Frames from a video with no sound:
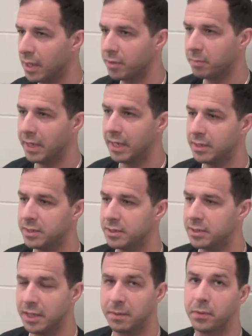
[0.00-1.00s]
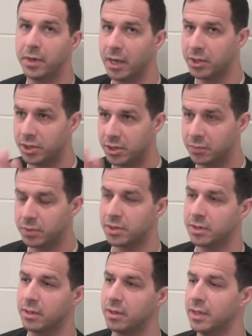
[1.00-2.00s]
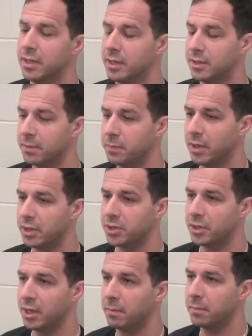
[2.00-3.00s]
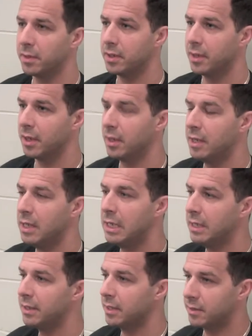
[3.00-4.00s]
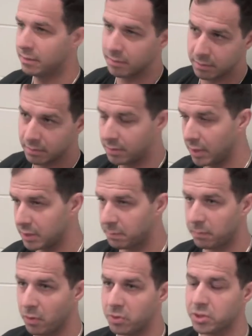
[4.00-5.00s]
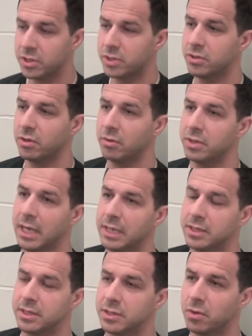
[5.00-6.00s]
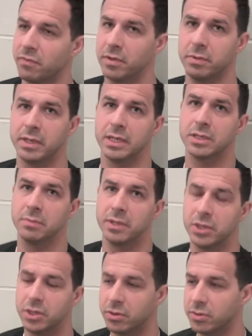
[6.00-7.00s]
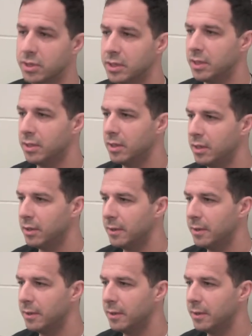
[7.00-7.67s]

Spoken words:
other bands. Din Productions, which is a production company that does promotions throughout Texas. Hopefully we can get some of their shows in here